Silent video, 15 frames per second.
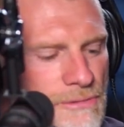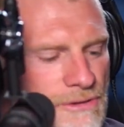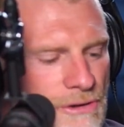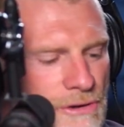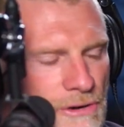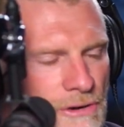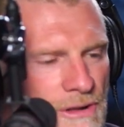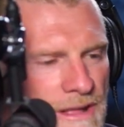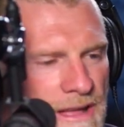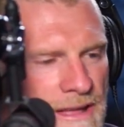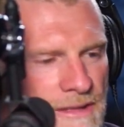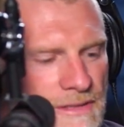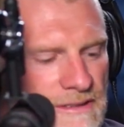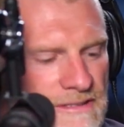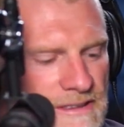girl
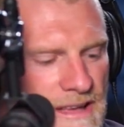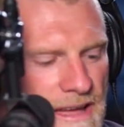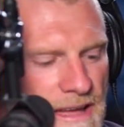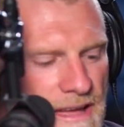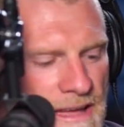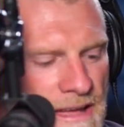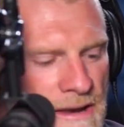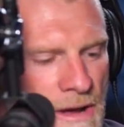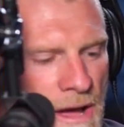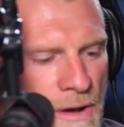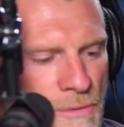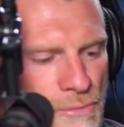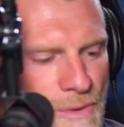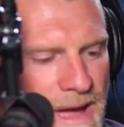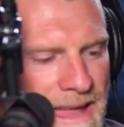that's in
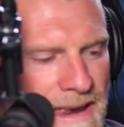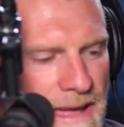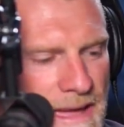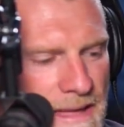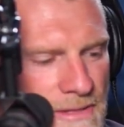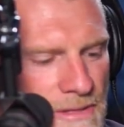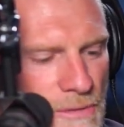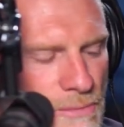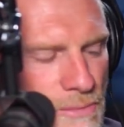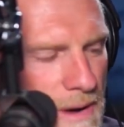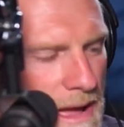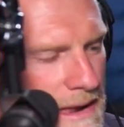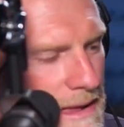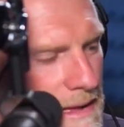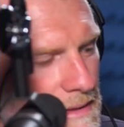
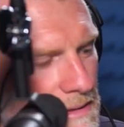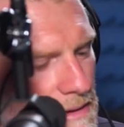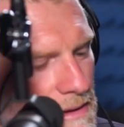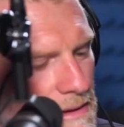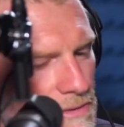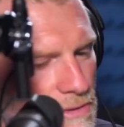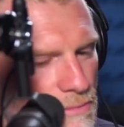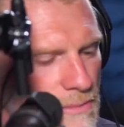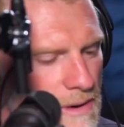the